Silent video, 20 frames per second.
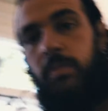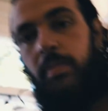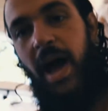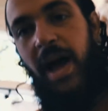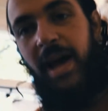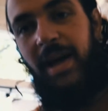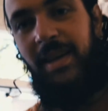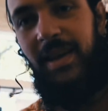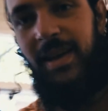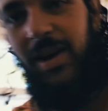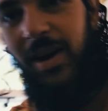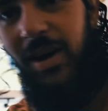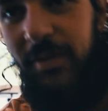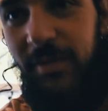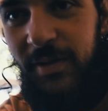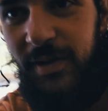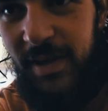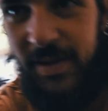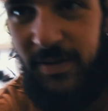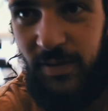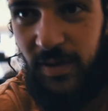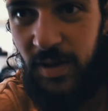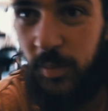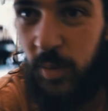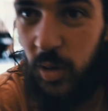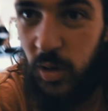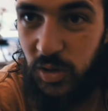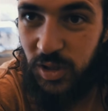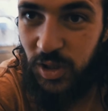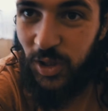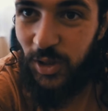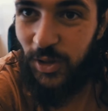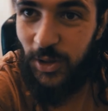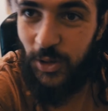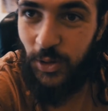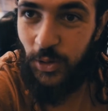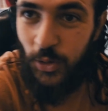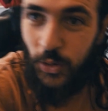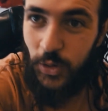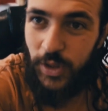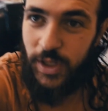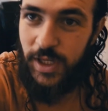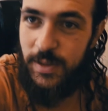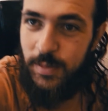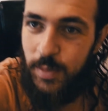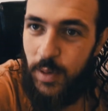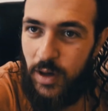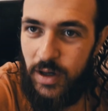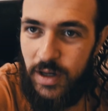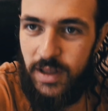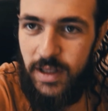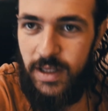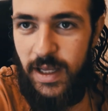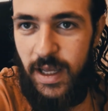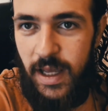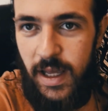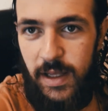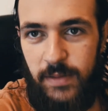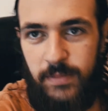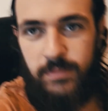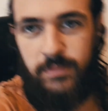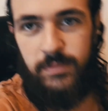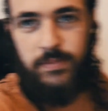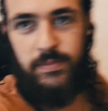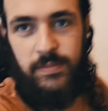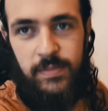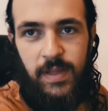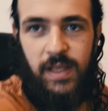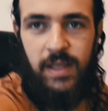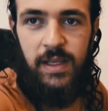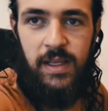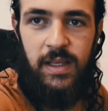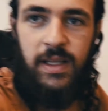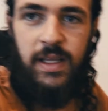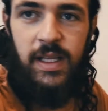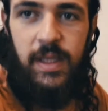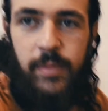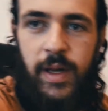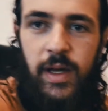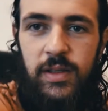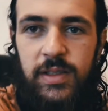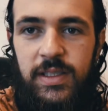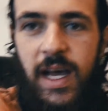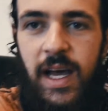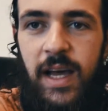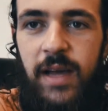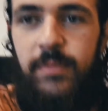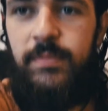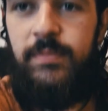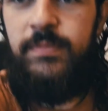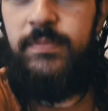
Back in the office for the most glorious part of the day email time.